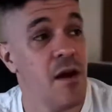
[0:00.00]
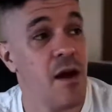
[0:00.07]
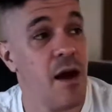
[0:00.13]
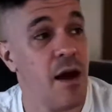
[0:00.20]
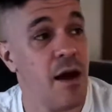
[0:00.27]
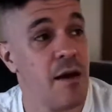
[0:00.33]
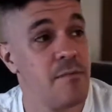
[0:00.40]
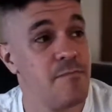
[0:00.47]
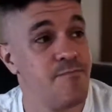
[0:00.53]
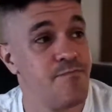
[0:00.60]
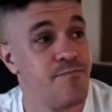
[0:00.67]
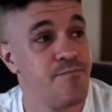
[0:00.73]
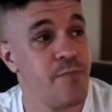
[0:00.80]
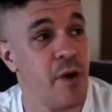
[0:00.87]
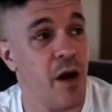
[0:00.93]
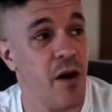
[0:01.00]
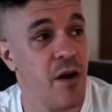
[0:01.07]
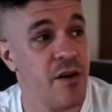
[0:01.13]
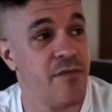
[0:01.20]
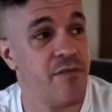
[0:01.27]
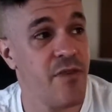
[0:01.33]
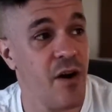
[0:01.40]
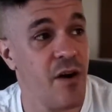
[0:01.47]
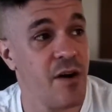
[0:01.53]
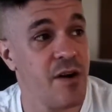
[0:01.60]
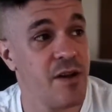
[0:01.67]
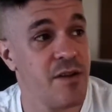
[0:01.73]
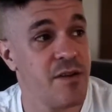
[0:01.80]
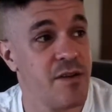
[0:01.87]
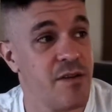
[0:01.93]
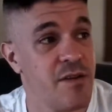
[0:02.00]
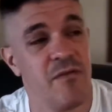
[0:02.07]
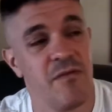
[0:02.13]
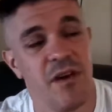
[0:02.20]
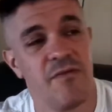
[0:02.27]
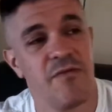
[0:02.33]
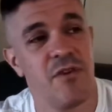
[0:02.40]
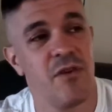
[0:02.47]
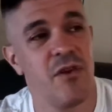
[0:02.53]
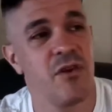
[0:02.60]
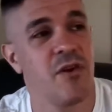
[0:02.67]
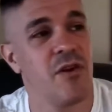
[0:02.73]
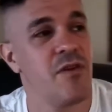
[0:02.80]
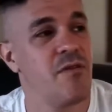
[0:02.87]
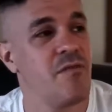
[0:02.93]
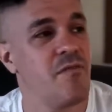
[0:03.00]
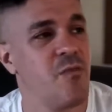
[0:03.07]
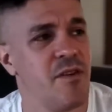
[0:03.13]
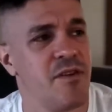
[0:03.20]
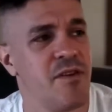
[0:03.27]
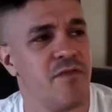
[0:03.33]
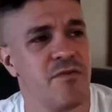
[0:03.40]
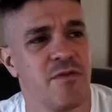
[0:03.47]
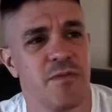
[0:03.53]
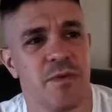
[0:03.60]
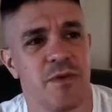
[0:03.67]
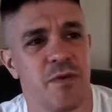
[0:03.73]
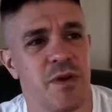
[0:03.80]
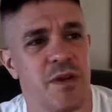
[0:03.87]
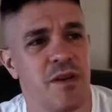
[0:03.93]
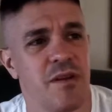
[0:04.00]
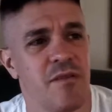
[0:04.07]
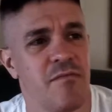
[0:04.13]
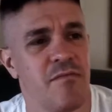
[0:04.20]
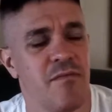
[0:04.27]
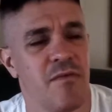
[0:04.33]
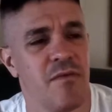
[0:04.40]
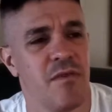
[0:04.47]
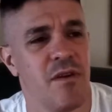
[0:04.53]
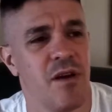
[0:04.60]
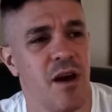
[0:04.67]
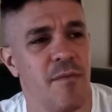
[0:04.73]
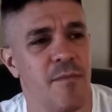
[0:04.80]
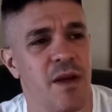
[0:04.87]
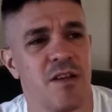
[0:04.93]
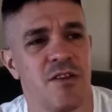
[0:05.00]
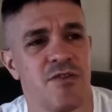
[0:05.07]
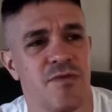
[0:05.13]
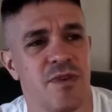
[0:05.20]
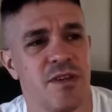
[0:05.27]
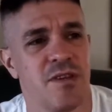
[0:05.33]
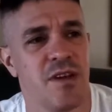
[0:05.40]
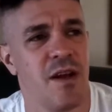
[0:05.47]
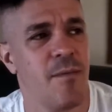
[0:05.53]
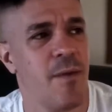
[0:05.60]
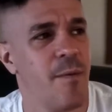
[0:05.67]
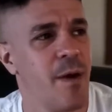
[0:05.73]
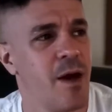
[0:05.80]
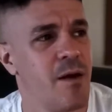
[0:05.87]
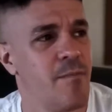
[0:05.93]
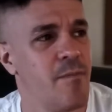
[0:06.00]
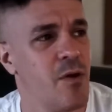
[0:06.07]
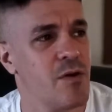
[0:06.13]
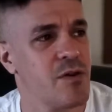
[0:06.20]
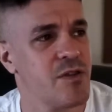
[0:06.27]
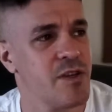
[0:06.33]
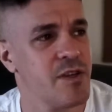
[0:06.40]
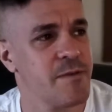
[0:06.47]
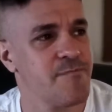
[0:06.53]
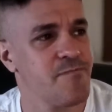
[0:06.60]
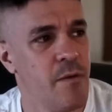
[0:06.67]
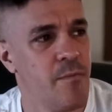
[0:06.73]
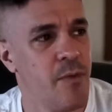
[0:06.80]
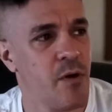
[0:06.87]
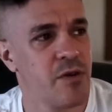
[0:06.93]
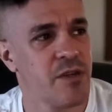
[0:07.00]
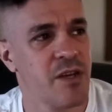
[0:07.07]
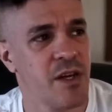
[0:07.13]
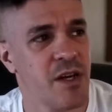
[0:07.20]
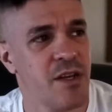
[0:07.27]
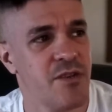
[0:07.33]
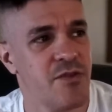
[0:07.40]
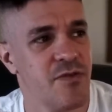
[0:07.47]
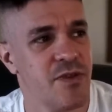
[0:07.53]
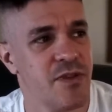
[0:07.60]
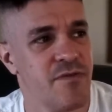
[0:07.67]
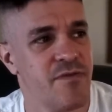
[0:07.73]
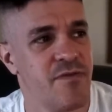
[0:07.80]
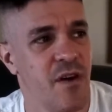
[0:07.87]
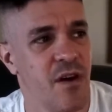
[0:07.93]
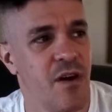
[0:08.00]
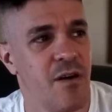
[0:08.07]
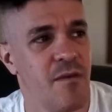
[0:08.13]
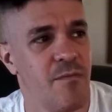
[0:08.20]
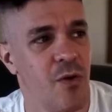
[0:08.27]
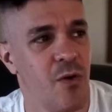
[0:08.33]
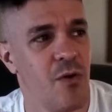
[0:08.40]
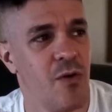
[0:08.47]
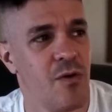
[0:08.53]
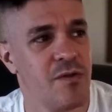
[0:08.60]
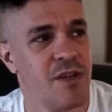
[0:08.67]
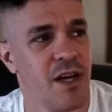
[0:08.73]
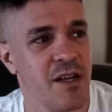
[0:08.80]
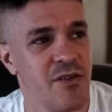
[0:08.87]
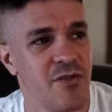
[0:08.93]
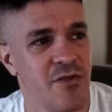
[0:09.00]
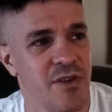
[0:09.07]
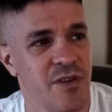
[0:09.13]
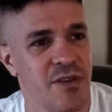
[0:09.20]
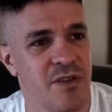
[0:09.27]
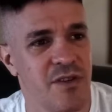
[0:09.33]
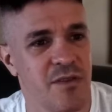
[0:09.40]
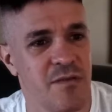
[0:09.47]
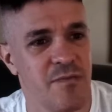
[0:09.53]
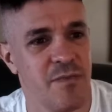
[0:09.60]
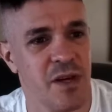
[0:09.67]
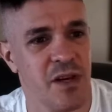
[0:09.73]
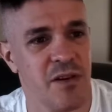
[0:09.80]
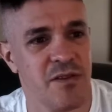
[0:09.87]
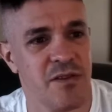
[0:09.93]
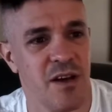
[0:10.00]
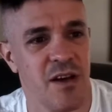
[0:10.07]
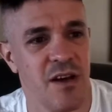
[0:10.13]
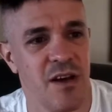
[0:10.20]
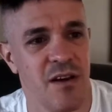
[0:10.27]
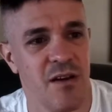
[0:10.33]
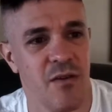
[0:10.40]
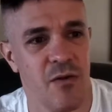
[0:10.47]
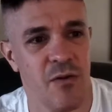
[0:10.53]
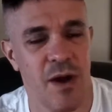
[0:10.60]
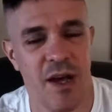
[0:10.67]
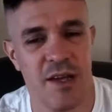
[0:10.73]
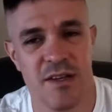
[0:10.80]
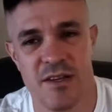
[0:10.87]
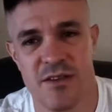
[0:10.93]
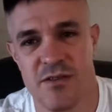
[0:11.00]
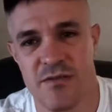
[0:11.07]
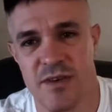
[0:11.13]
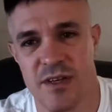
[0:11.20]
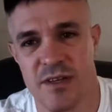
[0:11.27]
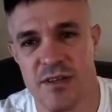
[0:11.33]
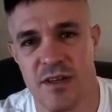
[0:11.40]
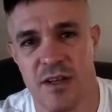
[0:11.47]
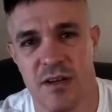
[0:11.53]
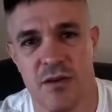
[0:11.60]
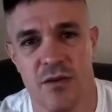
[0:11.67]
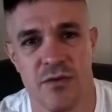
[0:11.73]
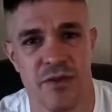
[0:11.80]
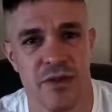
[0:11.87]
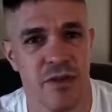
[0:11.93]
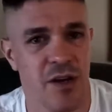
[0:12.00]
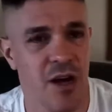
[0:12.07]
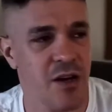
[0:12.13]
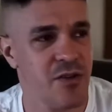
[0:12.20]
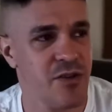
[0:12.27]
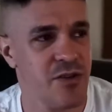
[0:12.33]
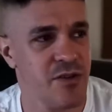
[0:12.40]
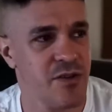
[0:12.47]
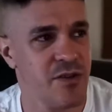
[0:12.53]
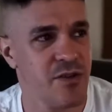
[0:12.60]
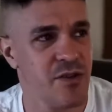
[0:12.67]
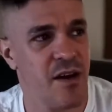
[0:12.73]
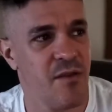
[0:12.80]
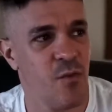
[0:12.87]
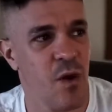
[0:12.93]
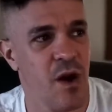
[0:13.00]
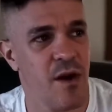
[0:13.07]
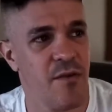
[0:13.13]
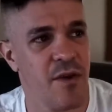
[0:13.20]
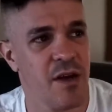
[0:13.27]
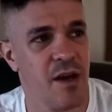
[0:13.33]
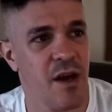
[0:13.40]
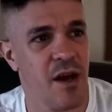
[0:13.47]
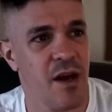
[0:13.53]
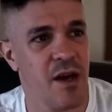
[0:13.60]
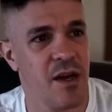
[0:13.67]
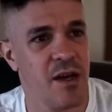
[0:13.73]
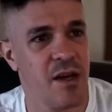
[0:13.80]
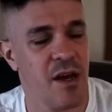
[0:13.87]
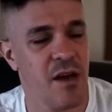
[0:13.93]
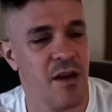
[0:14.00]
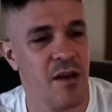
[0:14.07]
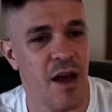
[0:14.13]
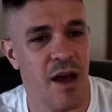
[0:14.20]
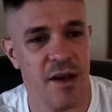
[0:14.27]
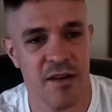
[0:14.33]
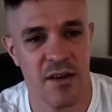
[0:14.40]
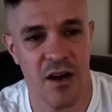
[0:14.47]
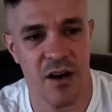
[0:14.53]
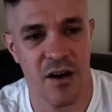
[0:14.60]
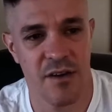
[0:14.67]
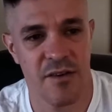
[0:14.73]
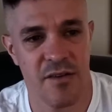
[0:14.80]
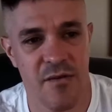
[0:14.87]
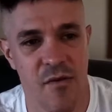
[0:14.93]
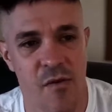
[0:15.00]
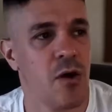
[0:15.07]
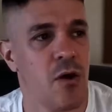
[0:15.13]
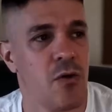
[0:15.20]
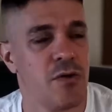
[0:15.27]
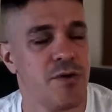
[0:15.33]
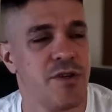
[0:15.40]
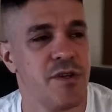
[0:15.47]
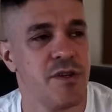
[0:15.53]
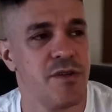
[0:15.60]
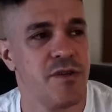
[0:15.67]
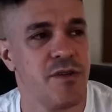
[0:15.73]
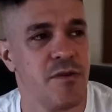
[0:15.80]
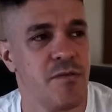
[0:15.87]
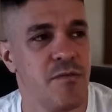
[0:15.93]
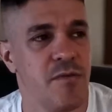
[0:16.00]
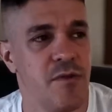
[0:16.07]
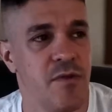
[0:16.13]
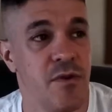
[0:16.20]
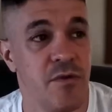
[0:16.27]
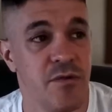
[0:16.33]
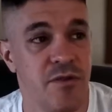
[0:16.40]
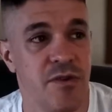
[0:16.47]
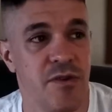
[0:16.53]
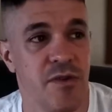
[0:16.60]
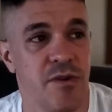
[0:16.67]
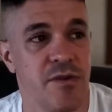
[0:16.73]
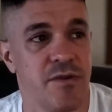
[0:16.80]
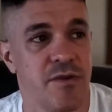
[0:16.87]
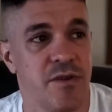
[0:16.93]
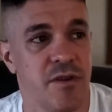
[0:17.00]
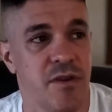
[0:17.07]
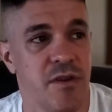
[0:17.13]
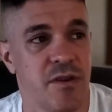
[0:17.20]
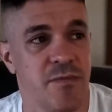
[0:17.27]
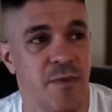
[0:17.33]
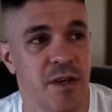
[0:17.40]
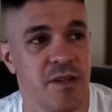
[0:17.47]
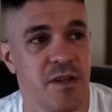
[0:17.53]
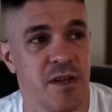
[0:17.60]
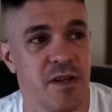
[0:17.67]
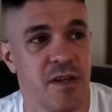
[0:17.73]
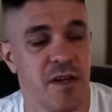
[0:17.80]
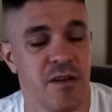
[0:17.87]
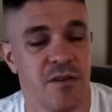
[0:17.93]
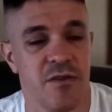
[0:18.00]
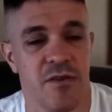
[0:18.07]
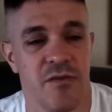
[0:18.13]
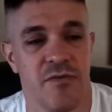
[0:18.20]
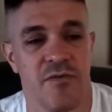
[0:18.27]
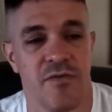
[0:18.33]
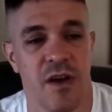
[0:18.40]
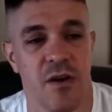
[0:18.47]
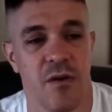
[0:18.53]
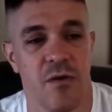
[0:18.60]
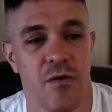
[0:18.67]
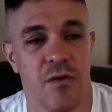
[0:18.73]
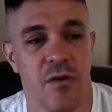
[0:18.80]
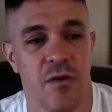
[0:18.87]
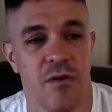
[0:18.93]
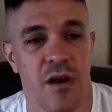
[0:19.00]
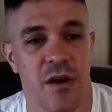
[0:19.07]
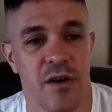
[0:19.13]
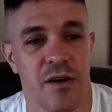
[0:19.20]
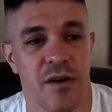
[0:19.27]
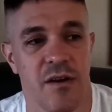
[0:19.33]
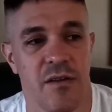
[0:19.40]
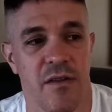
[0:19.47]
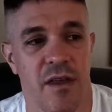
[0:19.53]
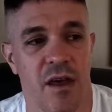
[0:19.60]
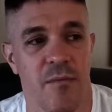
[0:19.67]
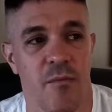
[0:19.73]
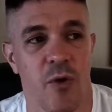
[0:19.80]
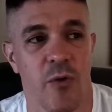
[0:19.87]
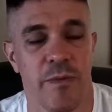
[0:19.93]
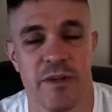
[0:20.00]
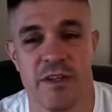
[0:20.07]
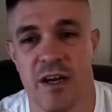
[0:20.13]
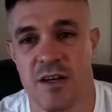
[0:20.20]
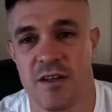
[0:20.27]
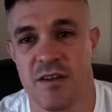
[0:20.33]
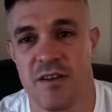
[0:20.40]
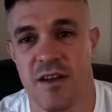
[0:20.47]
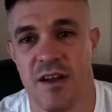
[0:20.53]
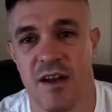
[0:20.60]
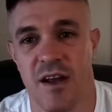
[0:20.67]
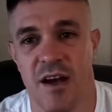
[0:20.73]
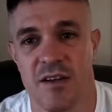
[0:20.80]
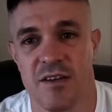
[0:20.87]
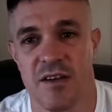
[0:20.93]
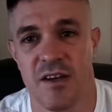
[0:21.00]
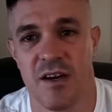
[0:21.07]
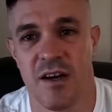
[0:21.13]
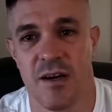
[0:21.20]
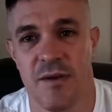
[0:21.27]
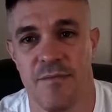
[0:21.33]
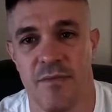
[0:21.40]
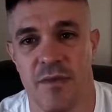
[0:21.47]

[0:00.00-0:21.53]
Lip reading: But I find, if you look at the difference between injuries in MMA and boxing injuries are far more dangerous because they're all head injuries and they cause concussions. And wearing a head guard causes new students, especially, to feel like they're more protected than they actually are.